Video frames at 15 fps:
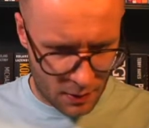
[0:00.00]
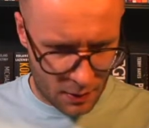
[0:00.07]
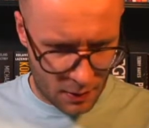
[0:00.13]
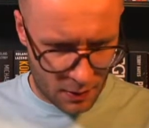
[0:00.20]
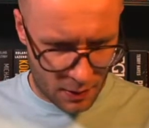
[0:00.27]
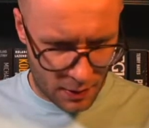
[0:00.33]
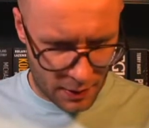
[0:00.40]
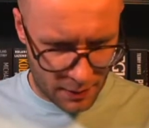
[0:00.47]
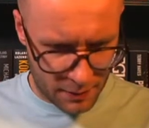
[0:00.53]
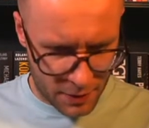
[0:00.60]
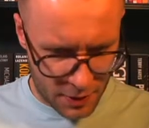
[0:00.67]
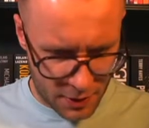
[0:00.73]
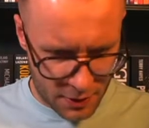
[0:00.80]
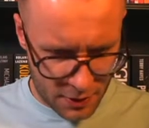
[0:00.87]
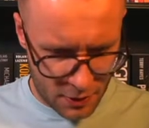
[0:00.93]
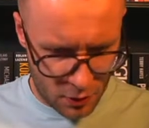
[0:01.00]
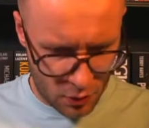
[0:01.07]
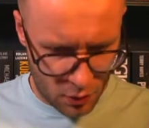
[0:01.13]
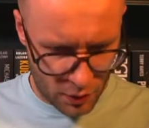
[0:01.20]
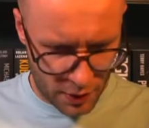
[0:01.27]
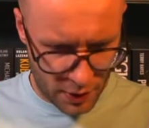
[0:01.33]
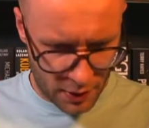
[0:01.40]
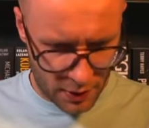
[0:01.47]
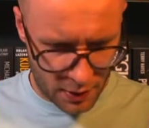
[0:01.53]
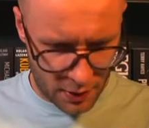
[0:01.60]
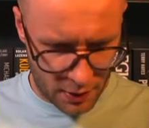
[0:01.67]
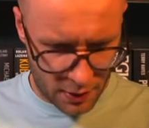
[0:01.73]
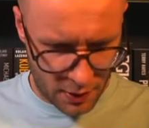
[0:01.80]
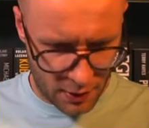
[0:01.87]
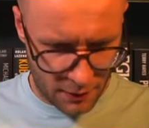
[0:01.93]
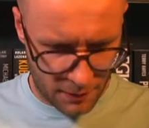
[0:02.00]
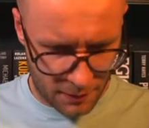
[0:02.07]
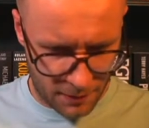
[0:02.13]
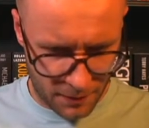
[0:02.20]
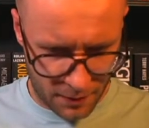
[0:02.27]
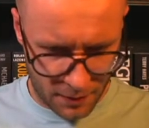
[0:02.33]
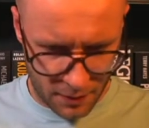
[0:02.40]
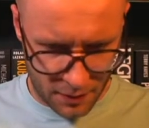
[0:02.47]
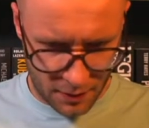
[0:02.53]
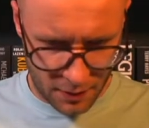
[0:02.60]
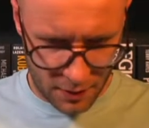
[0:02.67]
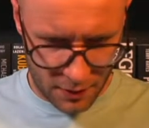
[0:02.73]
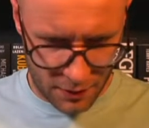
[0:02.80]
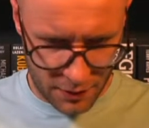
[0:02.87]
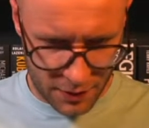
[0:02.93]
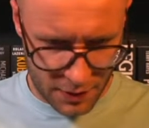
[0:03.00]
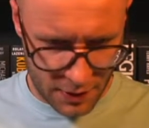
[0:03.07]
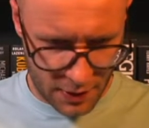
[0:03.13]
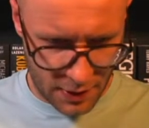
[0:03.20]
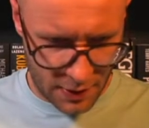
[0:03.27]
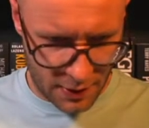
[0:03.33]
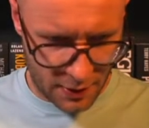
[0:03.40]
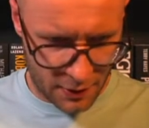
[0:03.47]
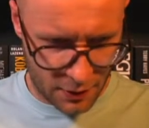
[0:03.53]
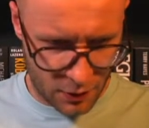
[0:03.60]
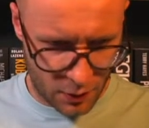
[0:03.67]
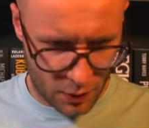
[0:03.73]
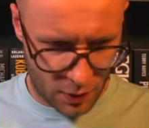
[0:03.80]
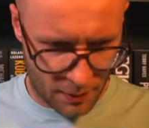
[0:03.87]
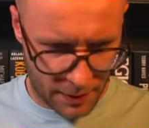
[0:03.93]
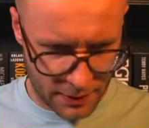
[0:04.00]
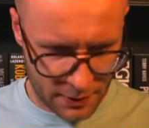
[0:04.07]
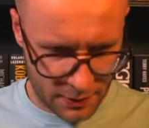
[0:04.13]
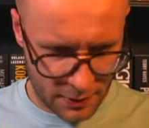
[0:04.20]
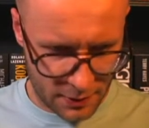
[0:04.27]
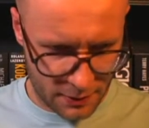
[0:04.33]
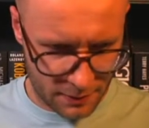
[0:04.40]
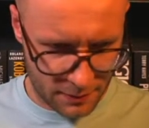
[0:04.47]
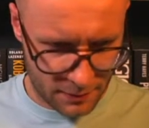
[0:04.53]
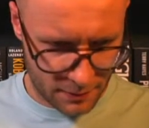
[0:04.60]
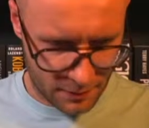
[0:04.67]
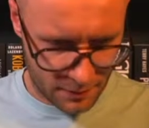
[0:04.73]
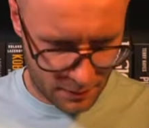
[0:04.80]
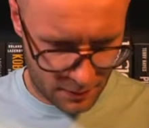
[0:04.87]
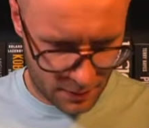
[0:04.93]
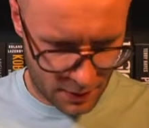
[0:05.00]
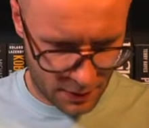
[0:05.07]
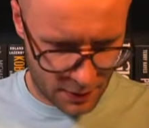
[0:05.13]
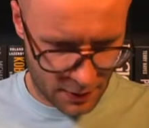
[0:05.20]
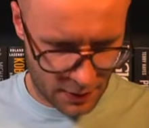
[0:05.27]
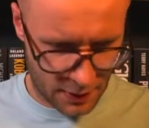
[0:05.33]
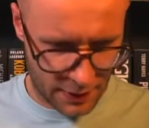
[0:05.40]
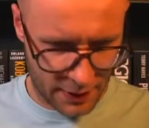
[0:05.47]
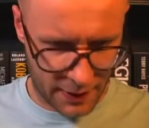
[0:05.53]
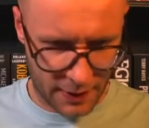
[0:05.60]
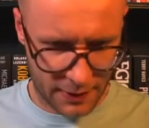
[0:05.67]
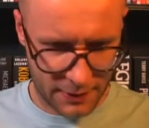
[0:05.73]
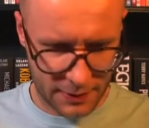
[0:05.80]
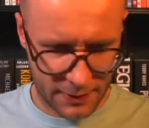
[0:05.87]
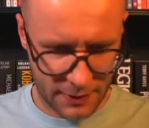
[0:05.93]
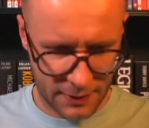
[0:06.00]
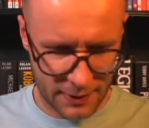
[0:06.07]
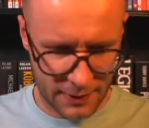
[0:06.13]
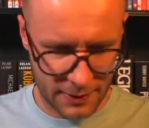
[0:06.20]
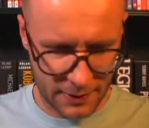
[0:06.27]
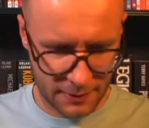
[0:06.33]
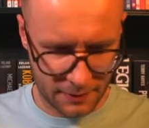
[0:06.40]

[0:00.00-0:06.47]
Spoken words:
I am just looking if there is any new comment, but I can't see it.